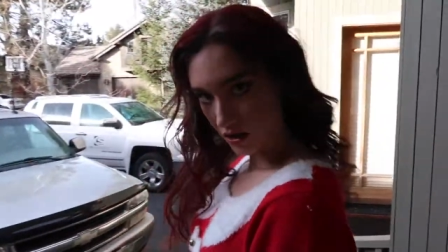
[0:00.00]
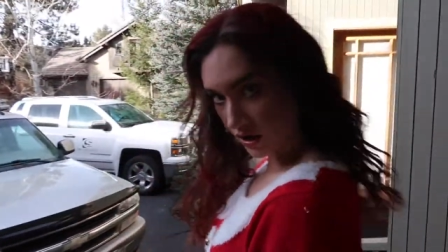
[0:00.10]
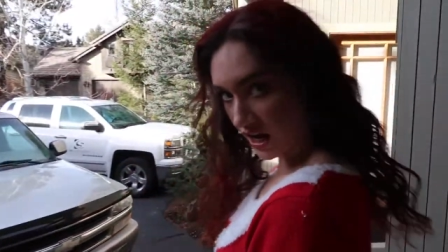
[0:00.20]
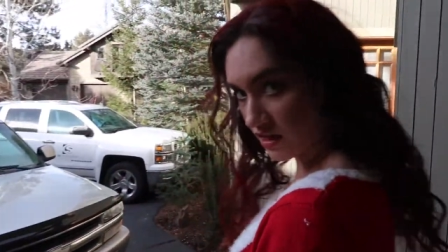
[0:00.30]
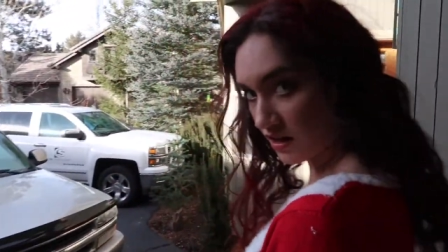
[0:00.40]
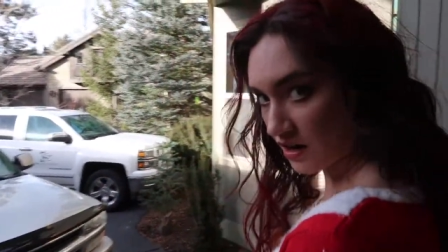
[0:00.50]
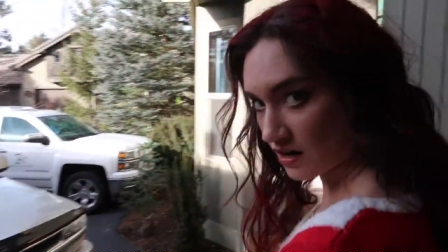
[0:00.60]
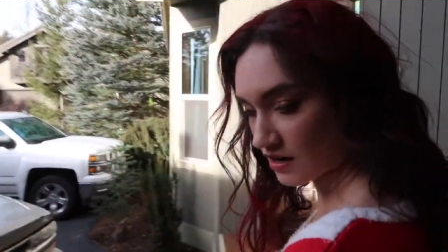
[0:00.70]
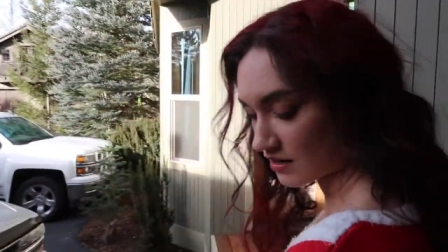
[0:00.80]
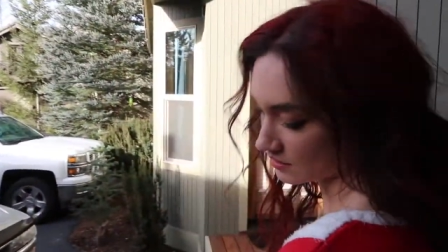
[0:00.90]
Oh, hey there.
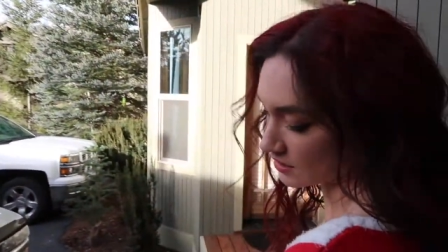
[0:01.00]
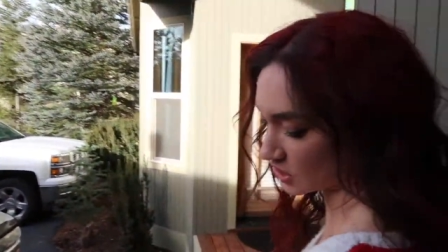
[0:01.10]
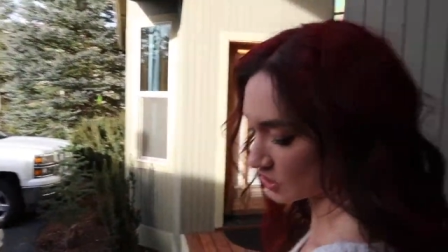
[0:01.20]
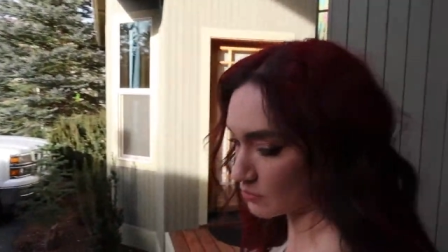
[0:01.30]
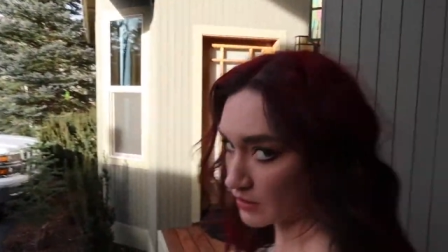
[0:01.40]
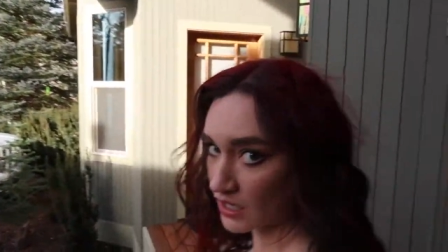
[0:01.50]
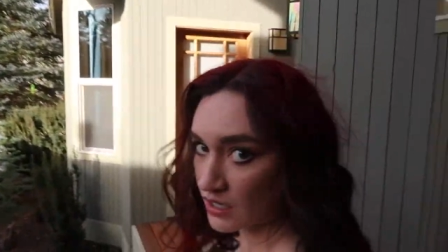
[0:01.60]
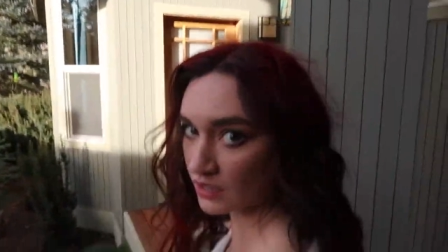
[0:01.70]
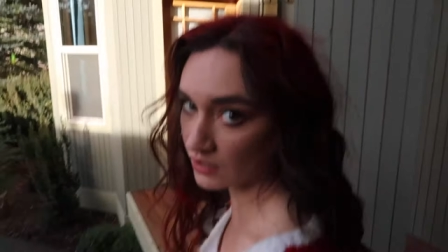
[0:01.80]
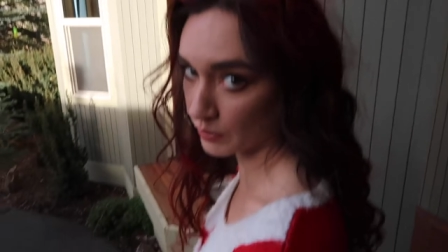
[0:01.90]
It's just me,
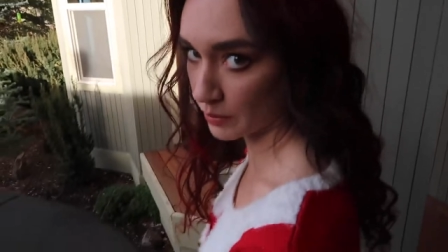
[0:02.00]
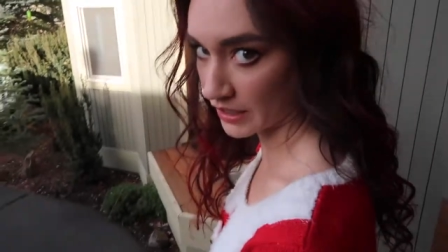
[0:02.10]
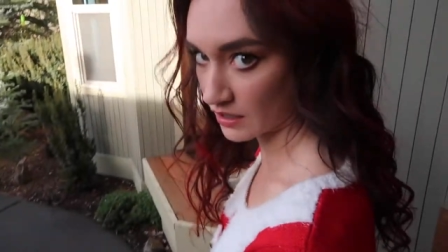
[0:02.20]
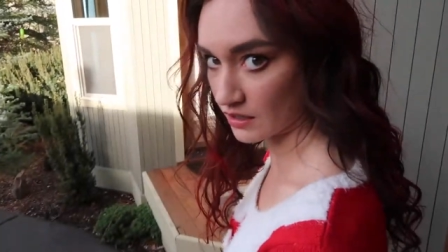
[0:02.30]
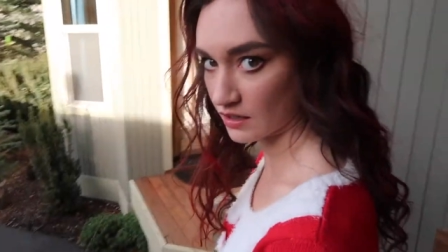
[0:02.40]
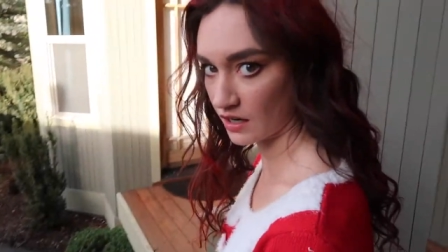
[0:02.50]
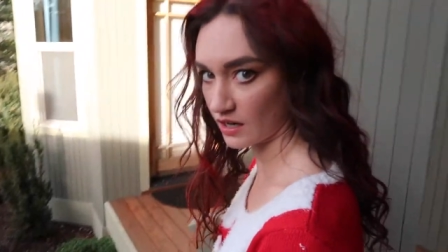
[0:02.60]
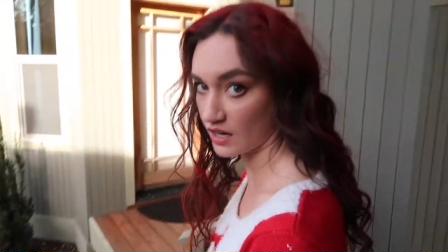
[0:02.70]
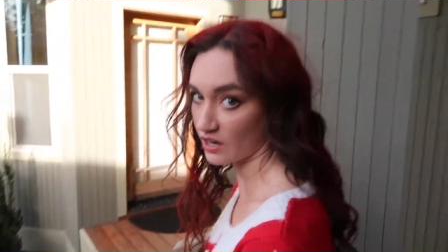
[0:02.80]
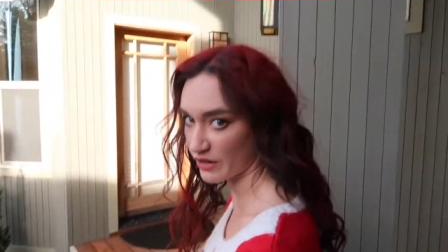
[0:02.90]
Little Mermaid.
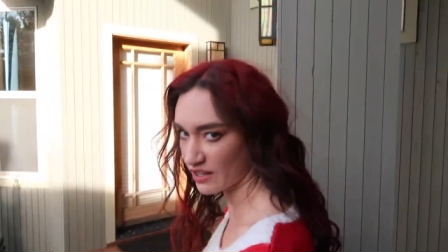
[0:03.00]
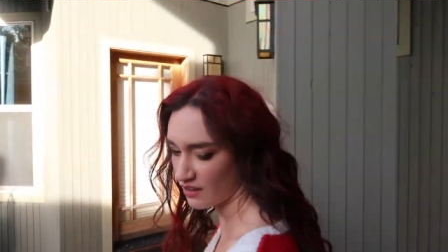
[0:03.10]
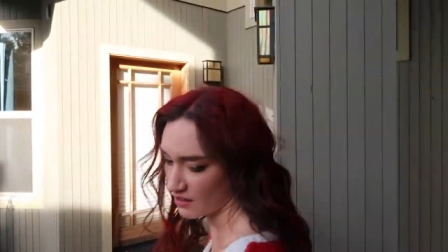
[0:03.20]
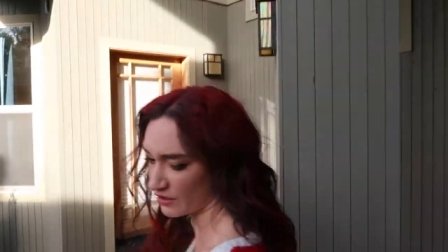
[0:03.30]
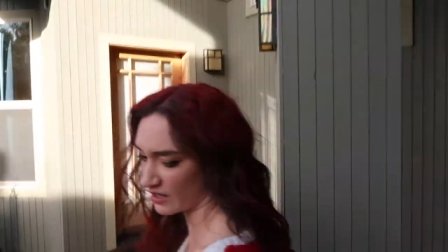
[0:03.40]
Ariel? Oh,